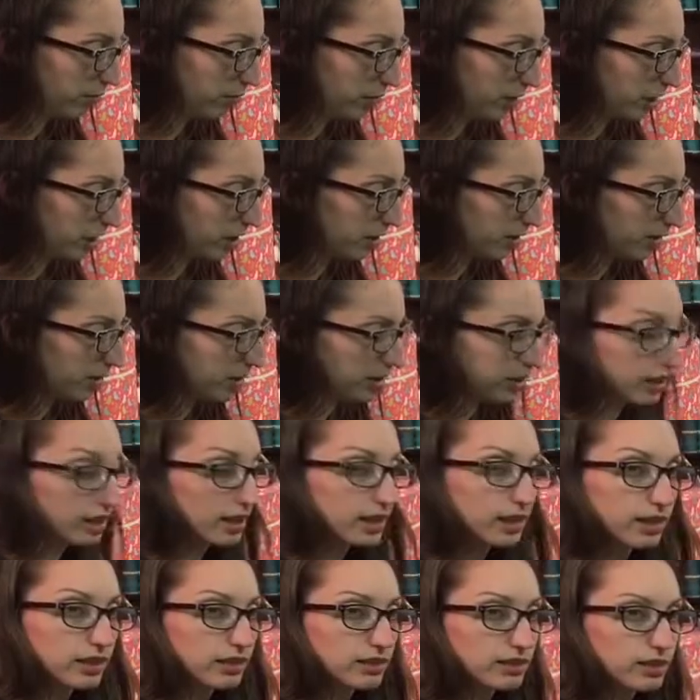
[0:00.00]
but
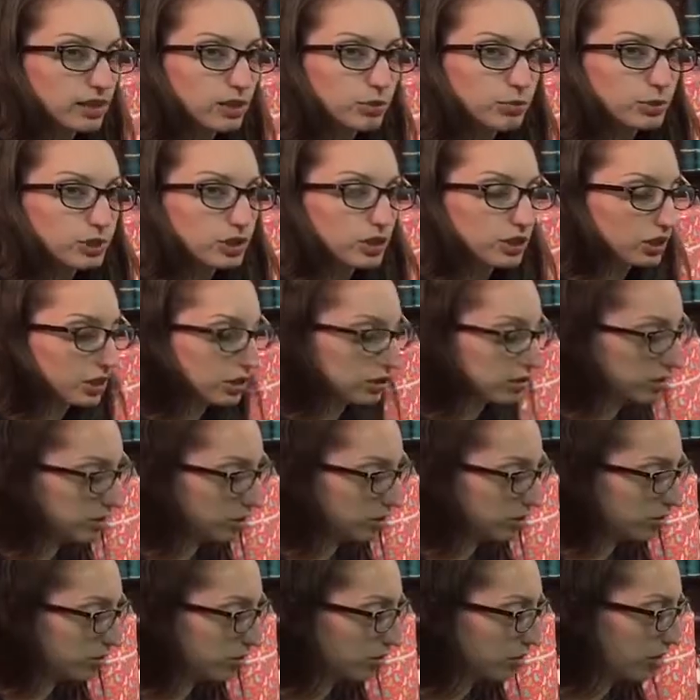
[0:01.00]
they sell pretty good,
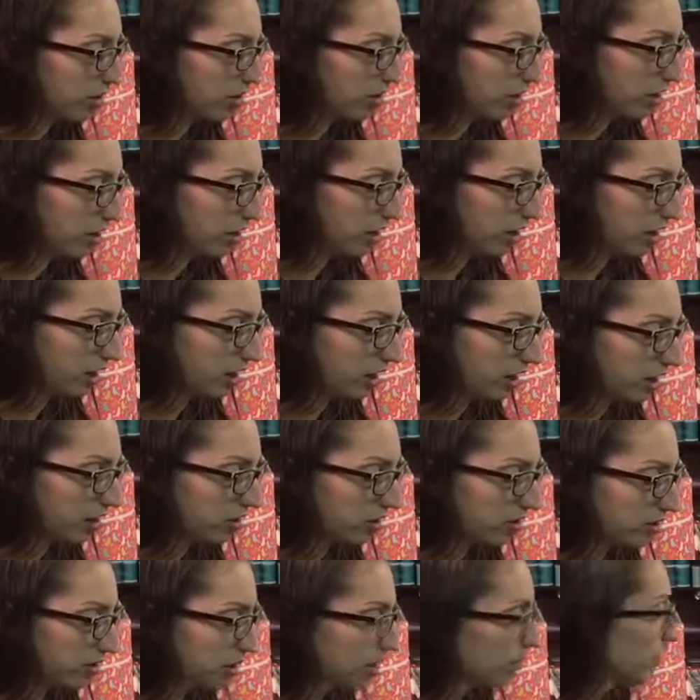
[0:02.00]
so I
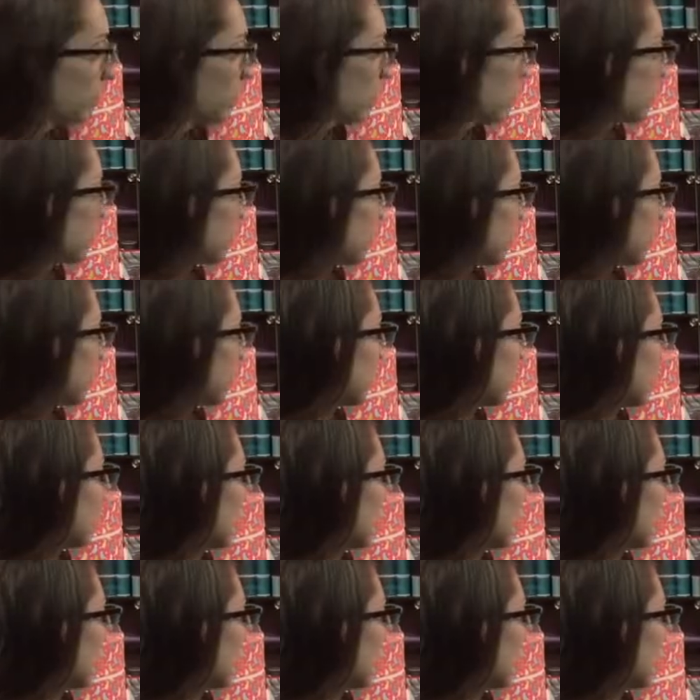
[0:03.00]
just keep making them.